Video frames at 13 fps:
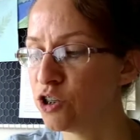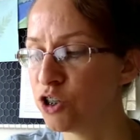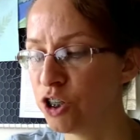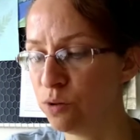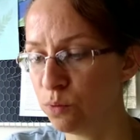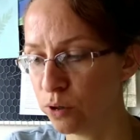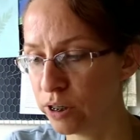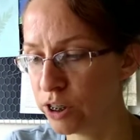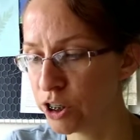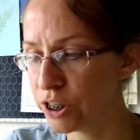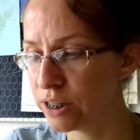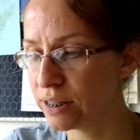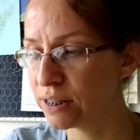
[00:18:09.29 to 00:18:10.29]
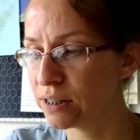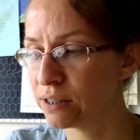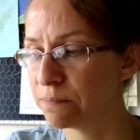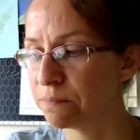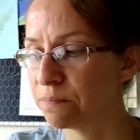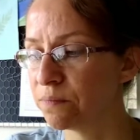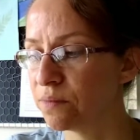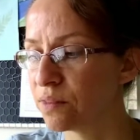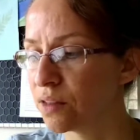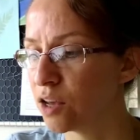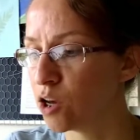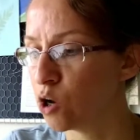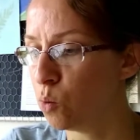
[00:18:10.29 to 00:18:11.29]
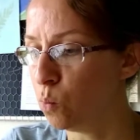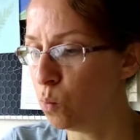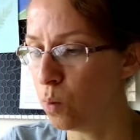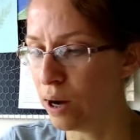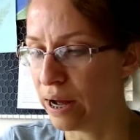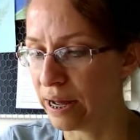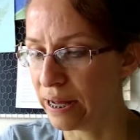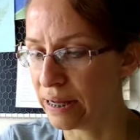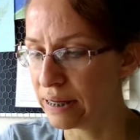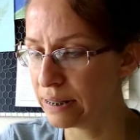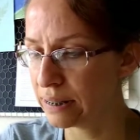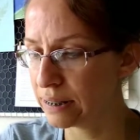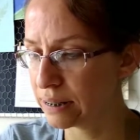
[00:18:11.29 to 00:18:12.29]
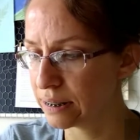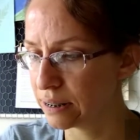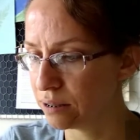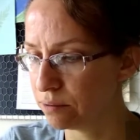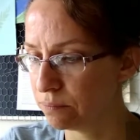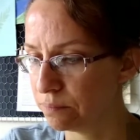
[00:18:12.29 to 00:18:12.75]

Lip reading: to oranges was,